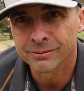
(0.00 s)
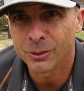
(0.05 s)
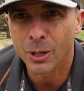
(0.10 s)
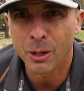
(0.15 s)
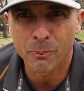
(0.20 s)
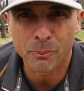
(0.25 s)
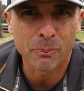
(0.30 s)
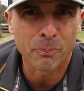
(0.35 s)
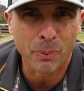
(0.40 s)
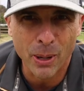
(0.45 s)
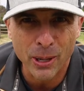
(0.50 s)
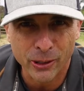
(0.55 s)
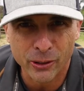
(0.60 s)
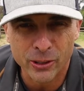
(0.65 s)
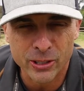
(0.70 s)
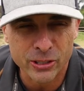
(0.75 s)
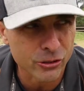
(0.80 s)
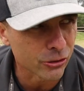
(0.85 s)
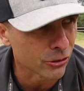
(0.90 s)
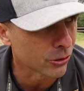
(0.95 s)
Well,
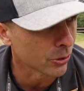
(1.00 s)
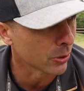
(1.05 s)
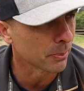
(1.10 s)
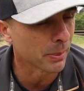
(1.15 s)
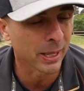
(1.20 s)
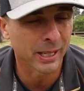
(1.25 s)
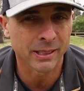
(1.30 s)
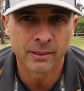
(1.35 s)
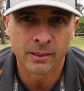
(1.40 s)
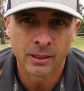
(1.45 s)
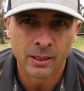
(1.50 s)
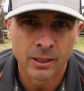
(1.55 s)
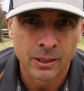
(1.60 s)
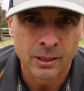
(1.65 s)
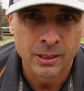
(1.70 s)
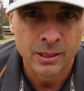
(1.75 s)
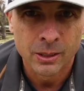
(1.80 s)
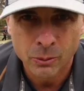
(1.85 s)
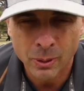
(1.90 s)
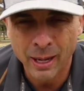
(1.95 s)
bunker issues too, but
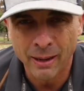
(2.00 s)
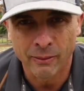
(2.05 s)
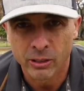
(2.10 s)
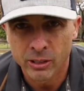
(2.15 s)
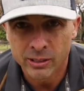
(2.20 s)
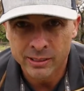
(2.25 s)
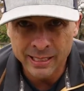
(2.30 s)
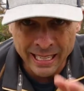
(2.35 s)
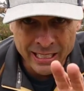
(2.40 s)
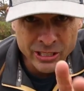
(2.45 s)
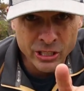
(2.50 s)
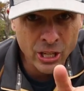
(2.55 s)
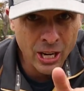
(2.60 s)
whatever. 10